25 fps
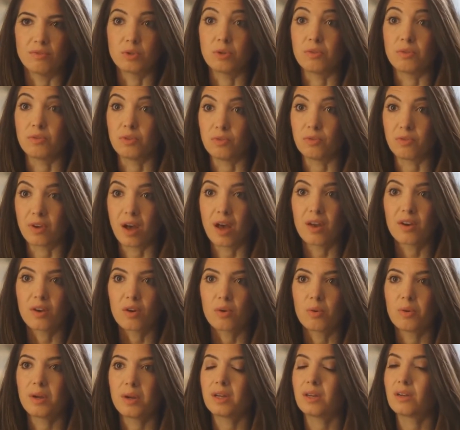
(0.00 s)
So if you've got to
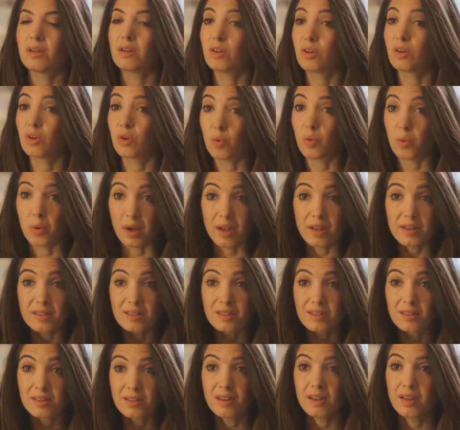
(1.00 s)

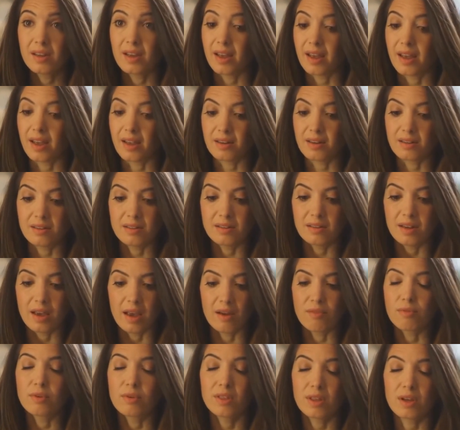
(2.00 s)
quit, and
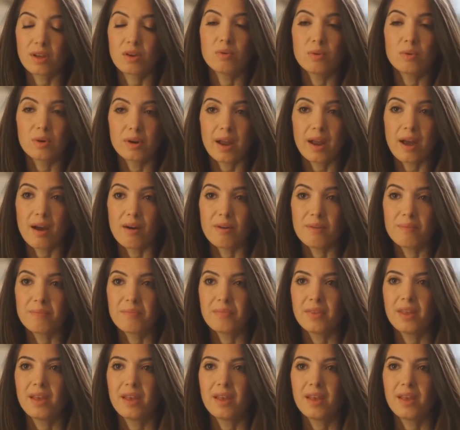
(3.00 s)
everything will work out.